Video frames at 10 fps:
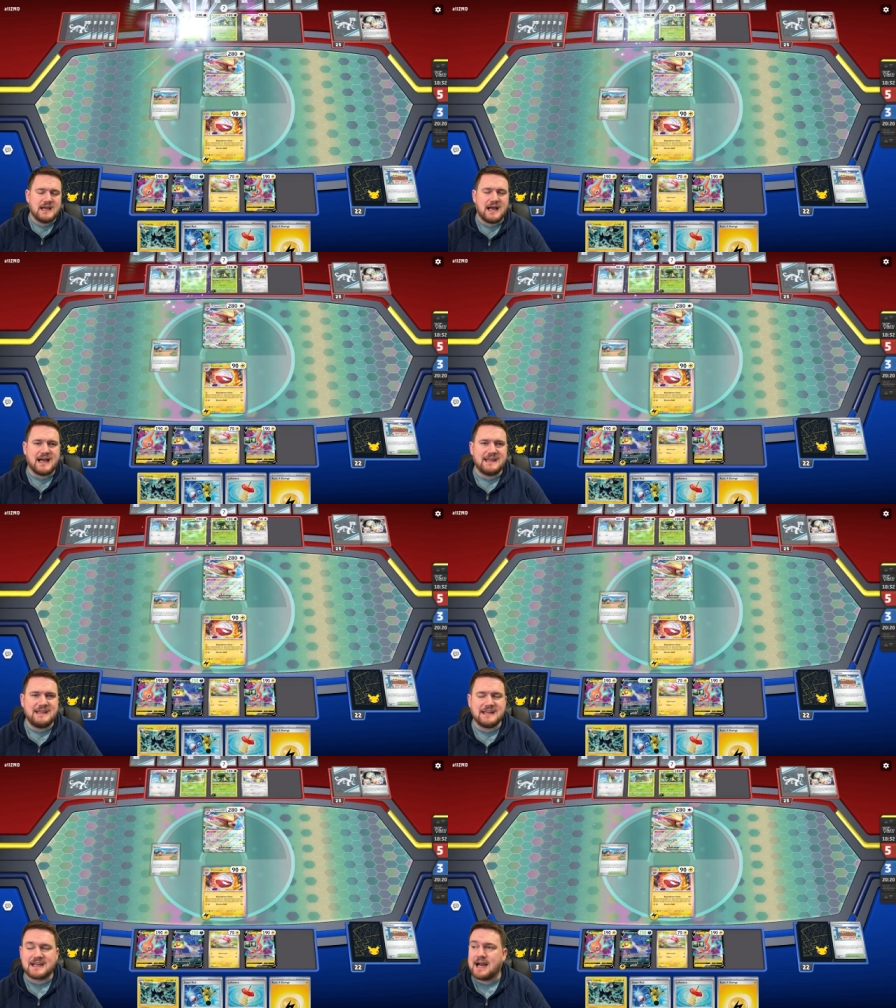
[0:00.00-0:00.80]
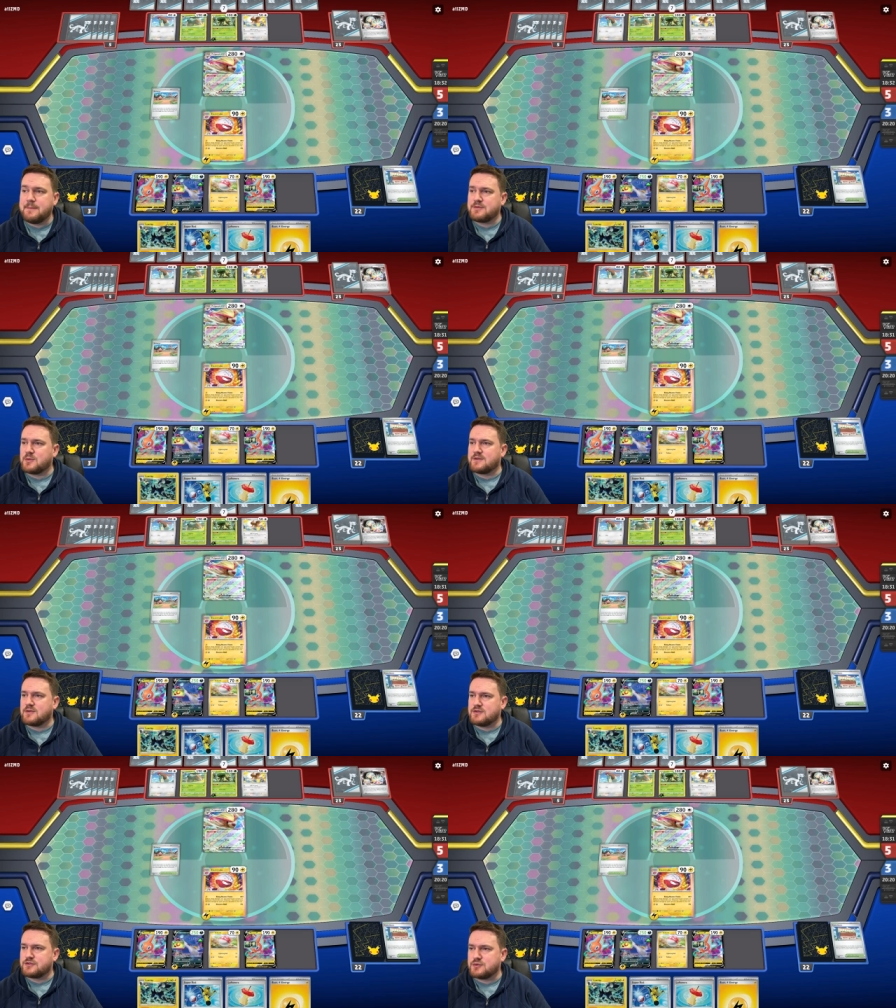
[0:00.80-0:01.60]
And here comes one of
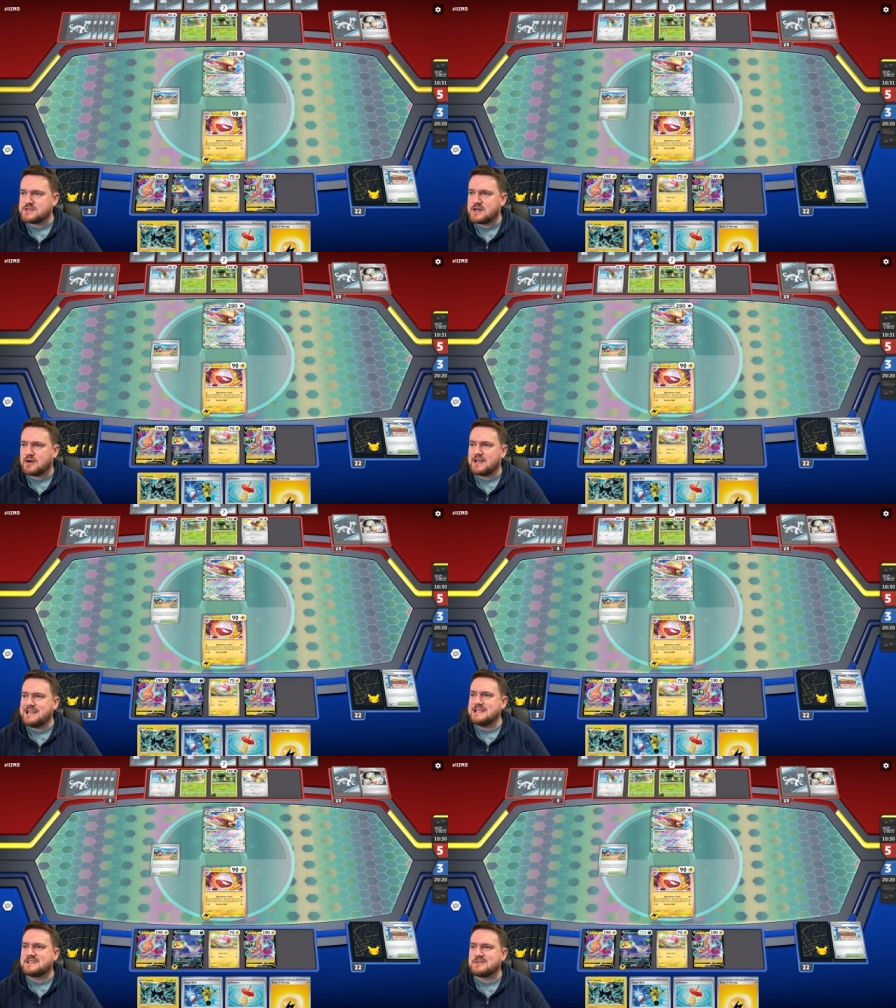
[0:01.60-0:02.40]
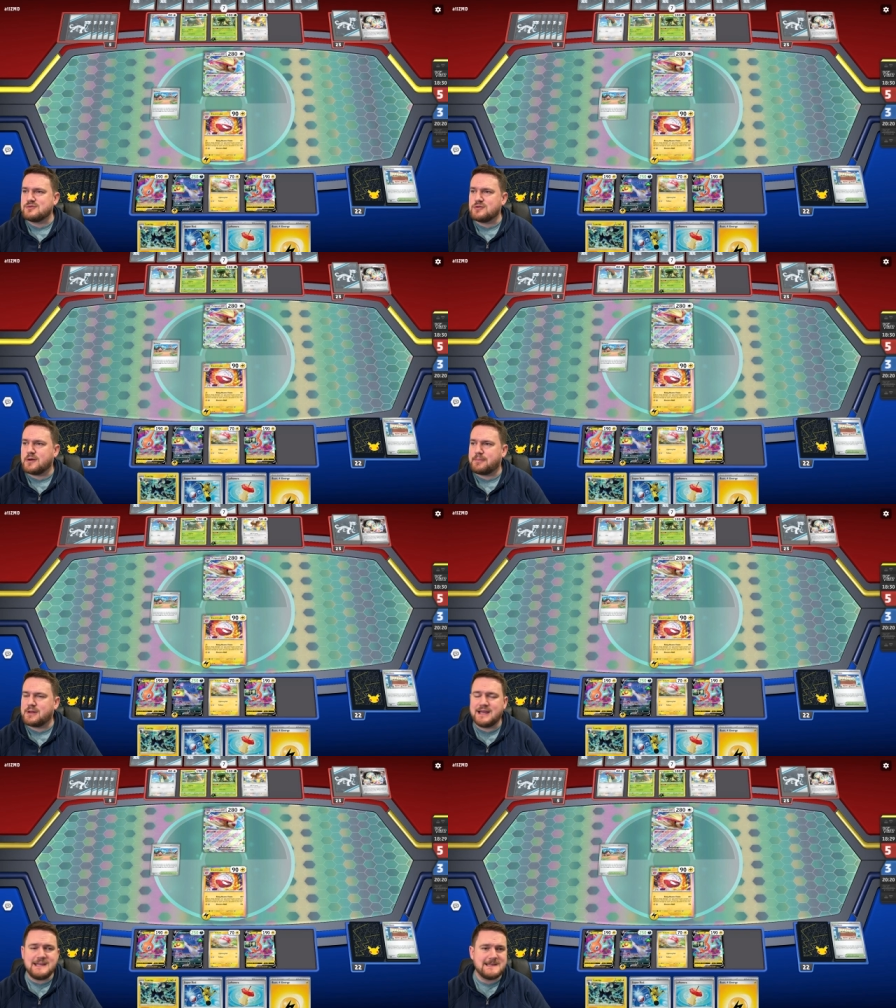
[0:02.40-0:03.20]
those Torterra into
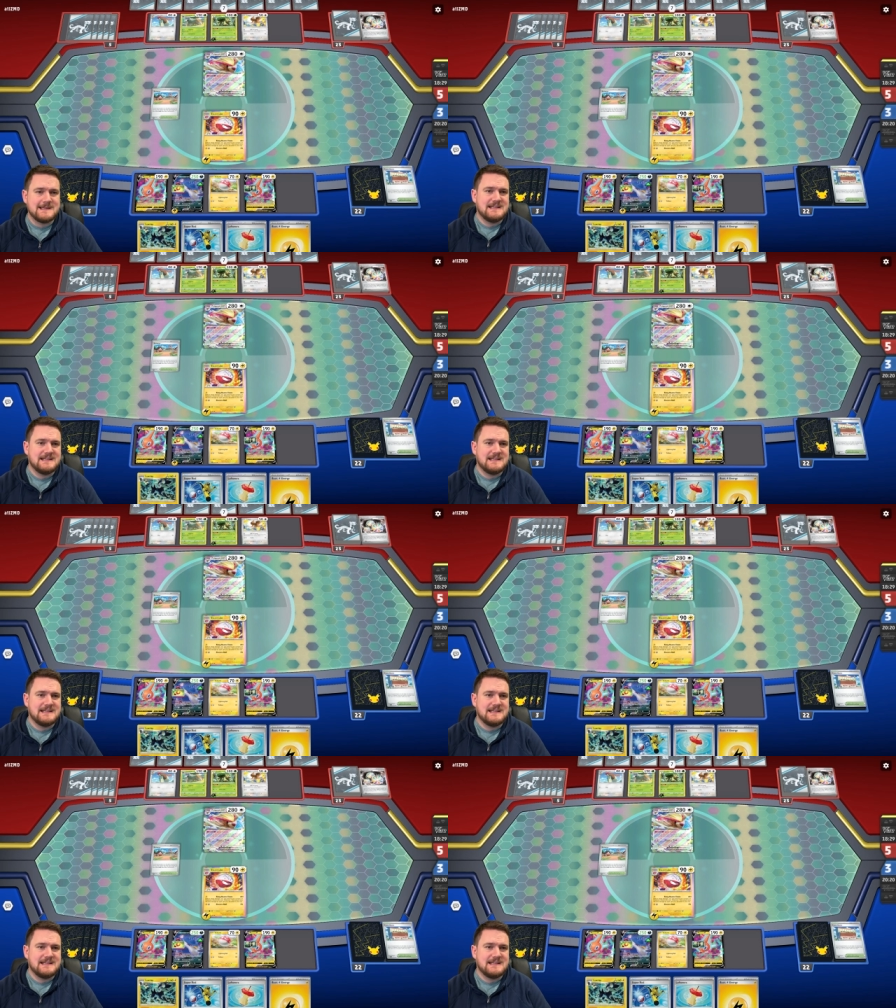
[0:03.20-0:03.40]
play.